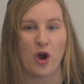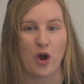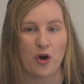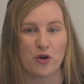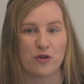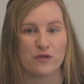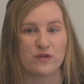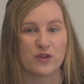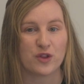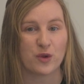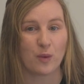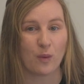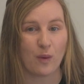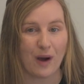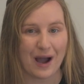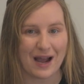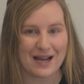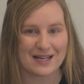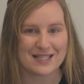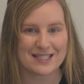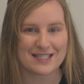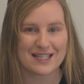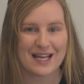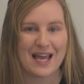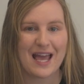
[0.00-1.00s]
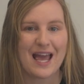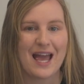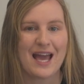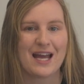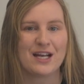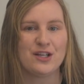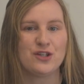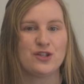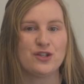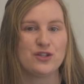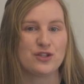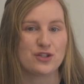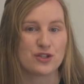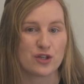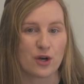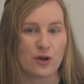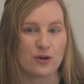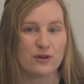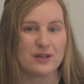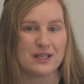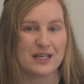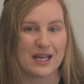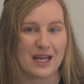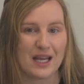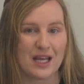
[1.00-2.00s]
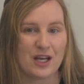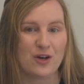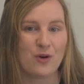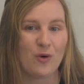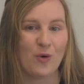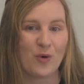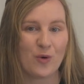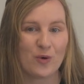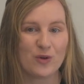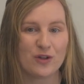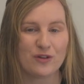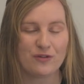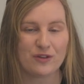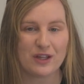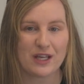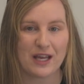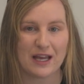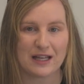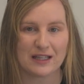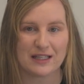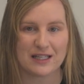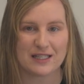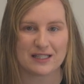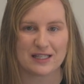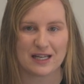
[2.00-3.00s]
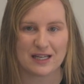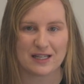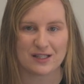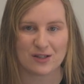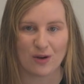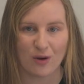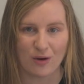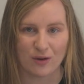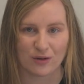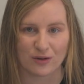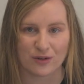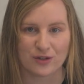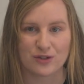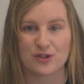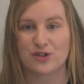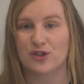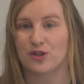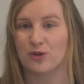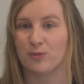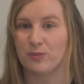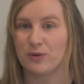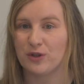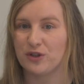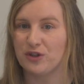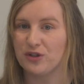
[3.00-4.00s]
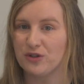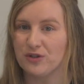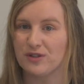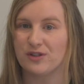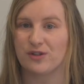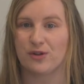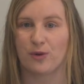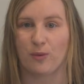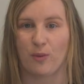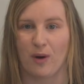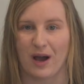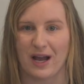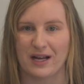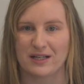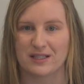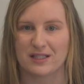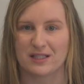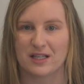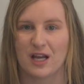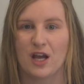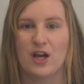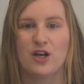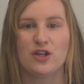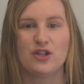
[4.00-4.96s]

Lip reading: over the white, and you don't need all of the LEDs on to produce the white.